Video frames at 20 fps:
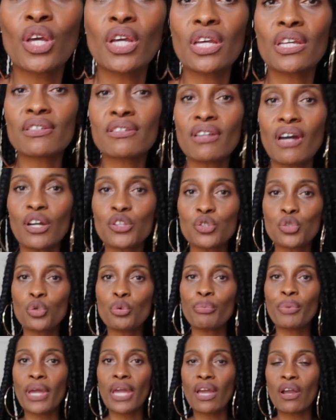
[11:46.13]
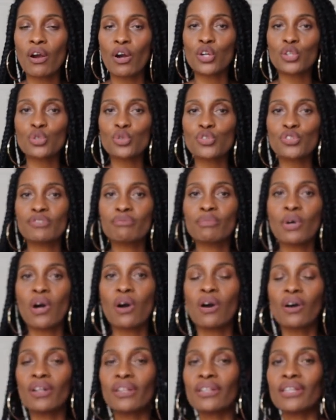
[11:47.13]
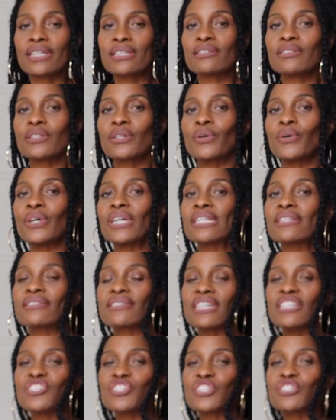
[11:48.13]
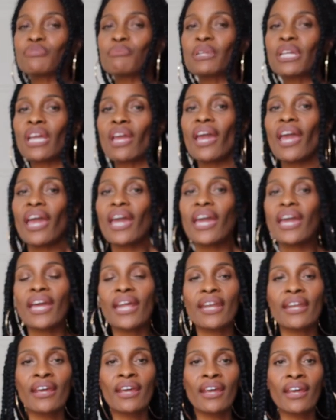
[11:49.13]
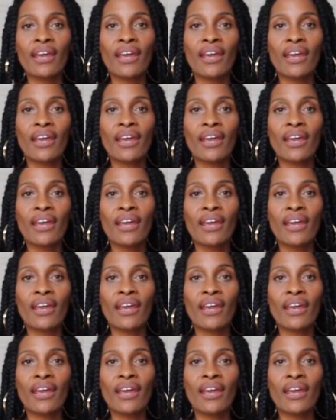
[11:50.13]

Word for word: it's not too big or too small so it cinches me in